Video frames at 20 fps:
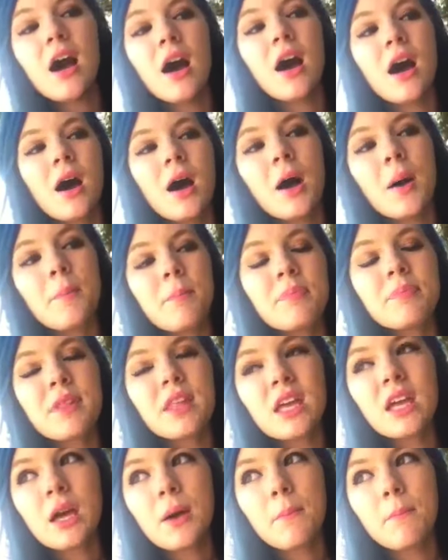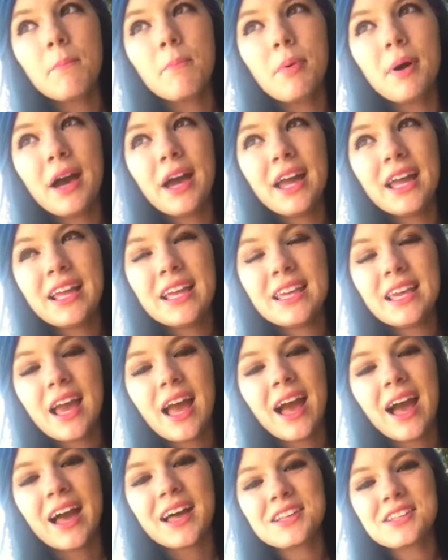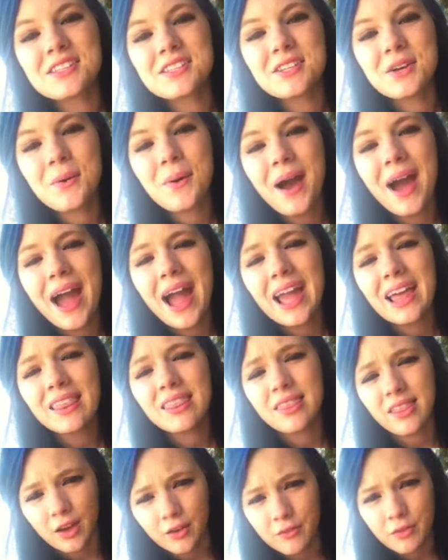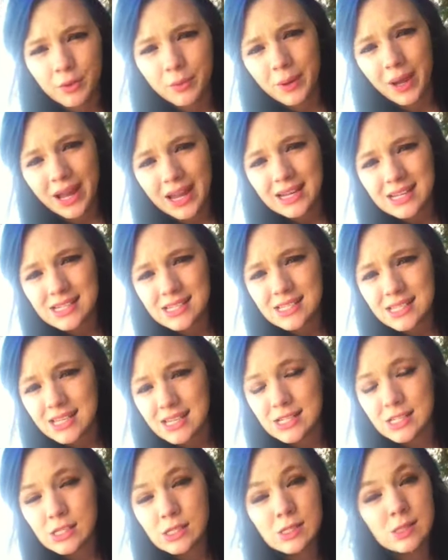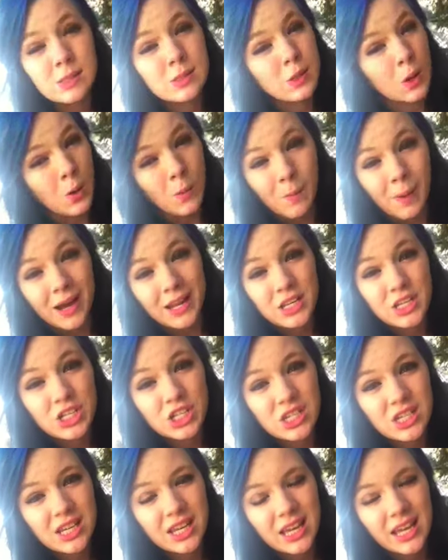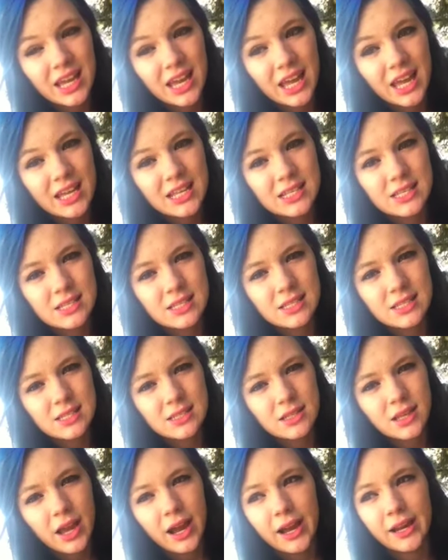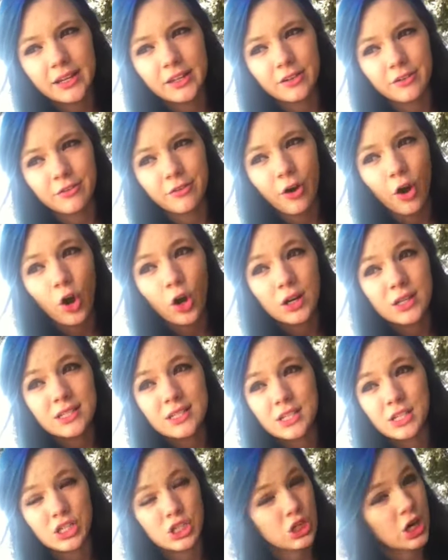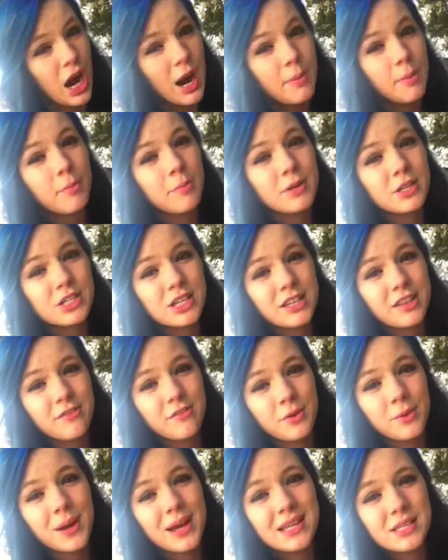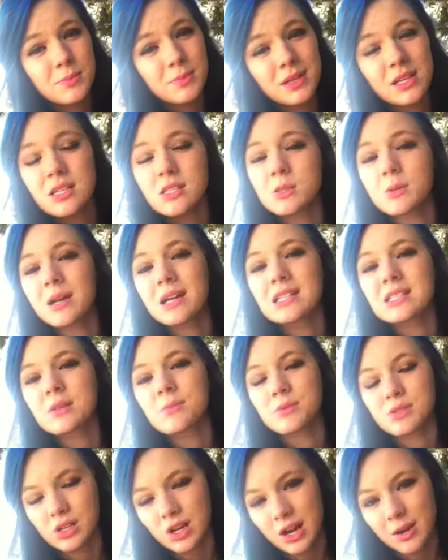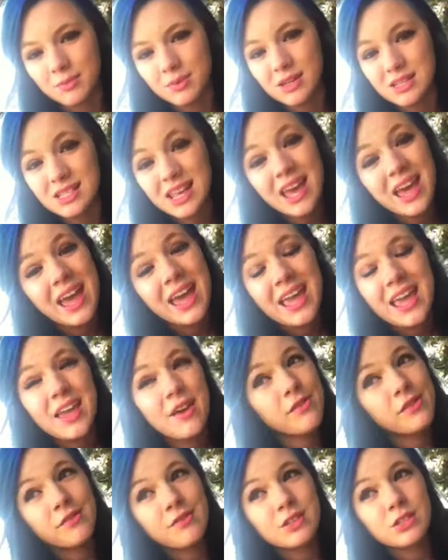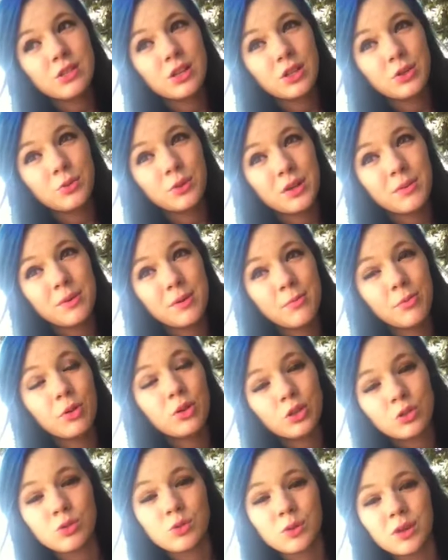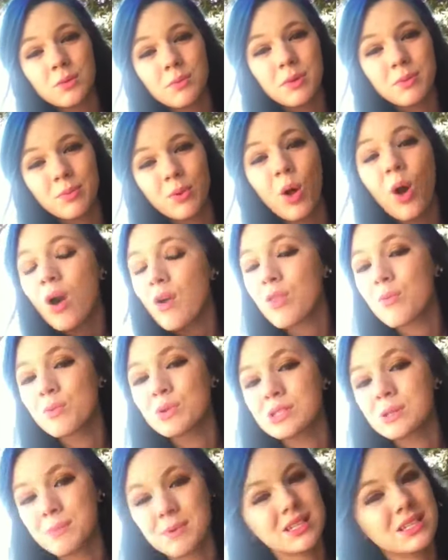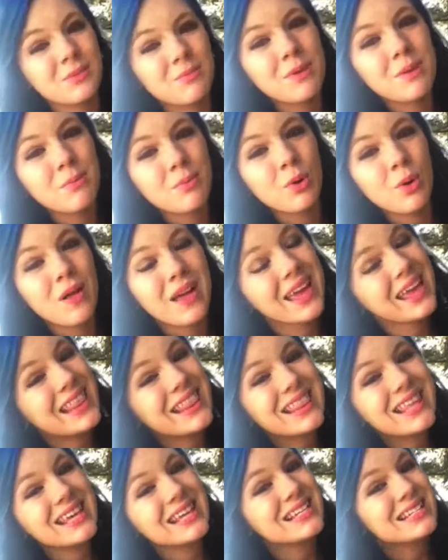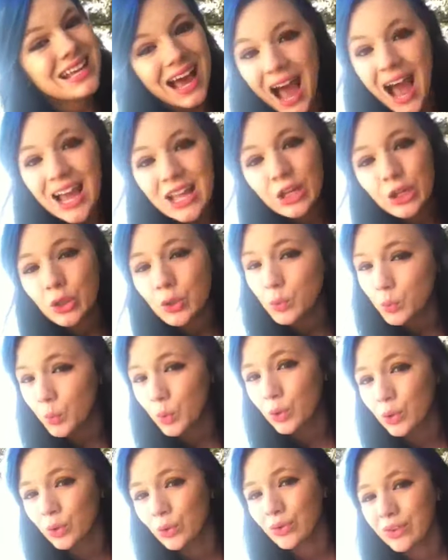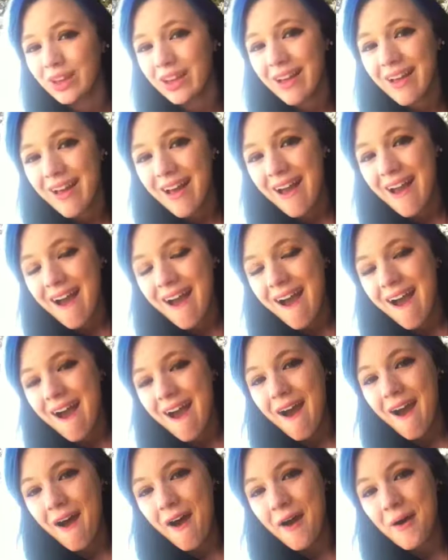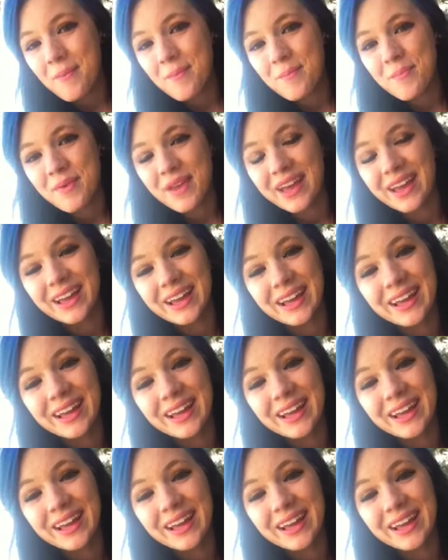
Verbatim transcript: um, but yeah, so I love you guys like so much. It's kind of hard to describe how much I love you guys because you guys subscribed us. Even if it's only 20 people, you 20 people are the most amazing people in the entire world. Um,